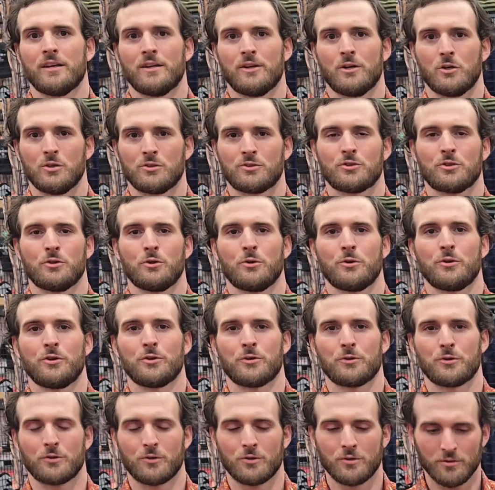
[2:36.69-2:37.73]
and also
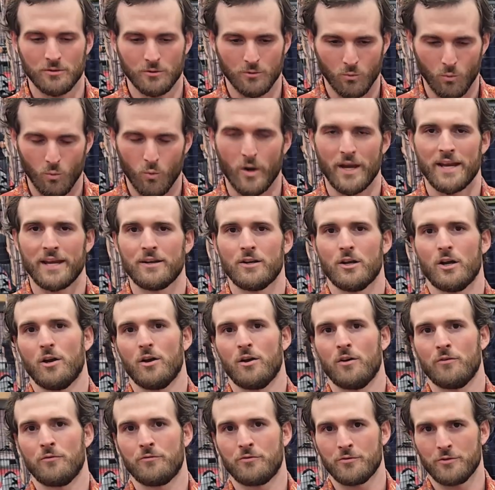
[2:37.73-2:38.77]
your weight
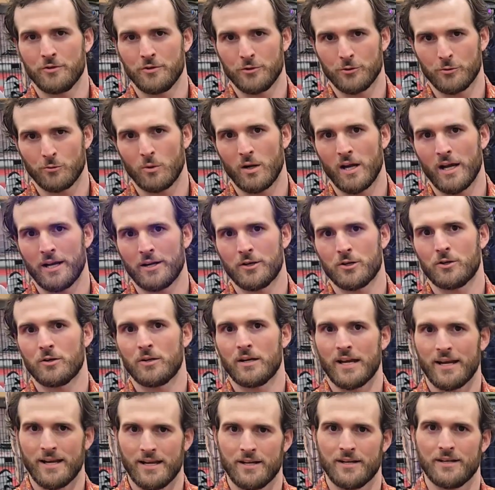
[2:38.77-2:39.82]
of your
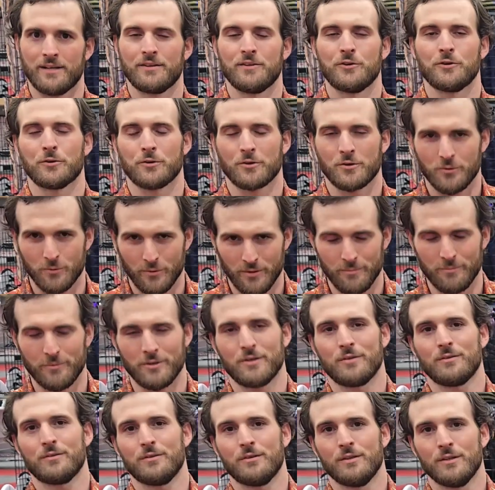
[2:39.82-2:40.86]
rider and your
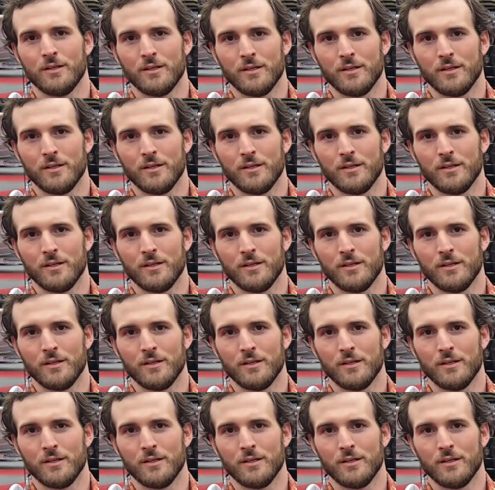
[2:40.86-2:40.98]
equipment.